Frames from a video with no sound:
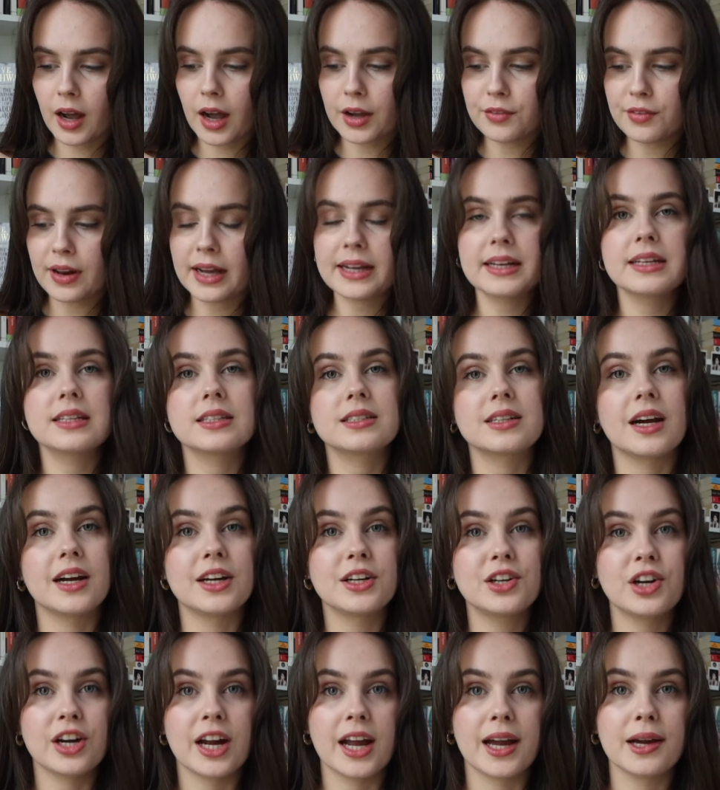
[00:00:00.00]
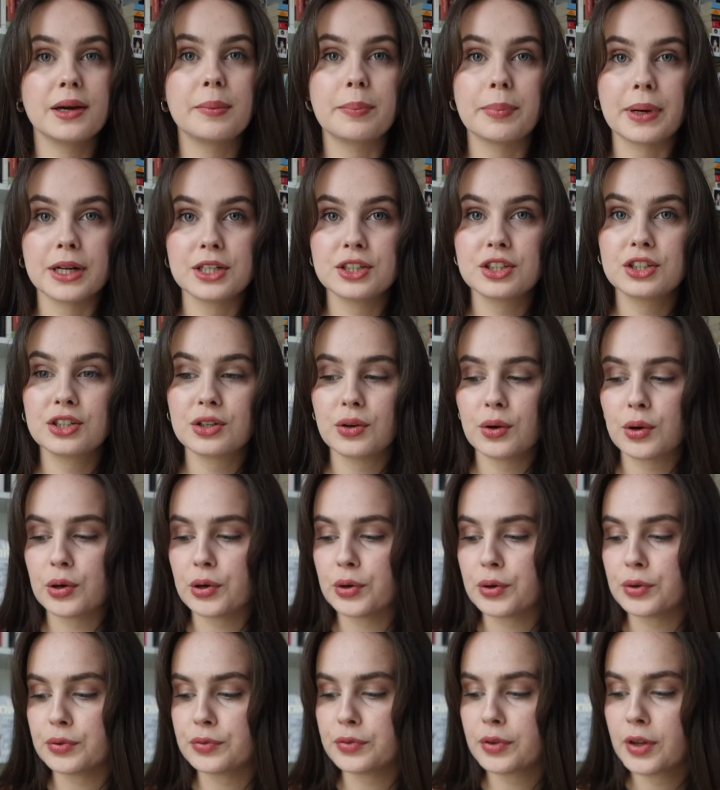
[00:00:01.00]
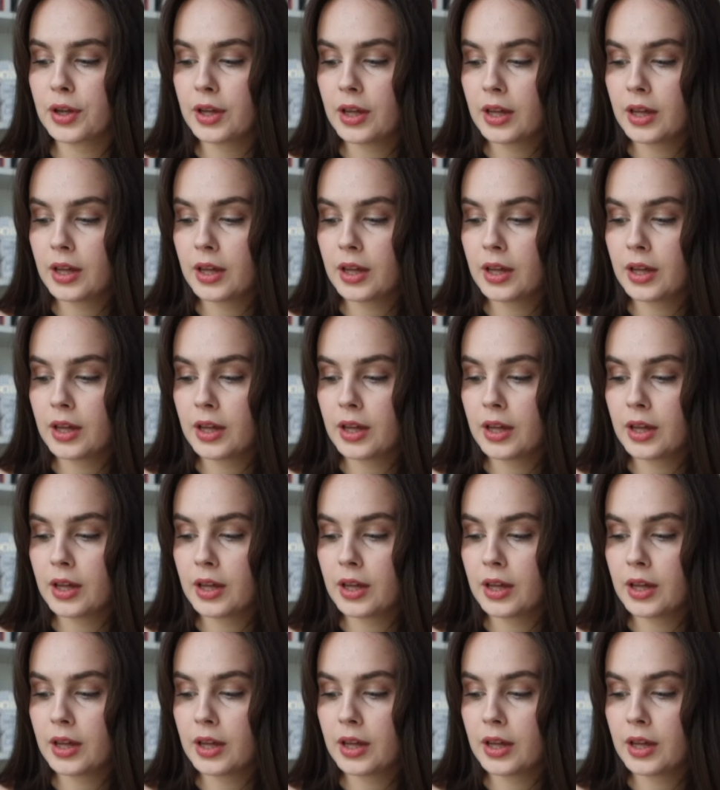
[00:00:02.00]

I've like started creating a bunch of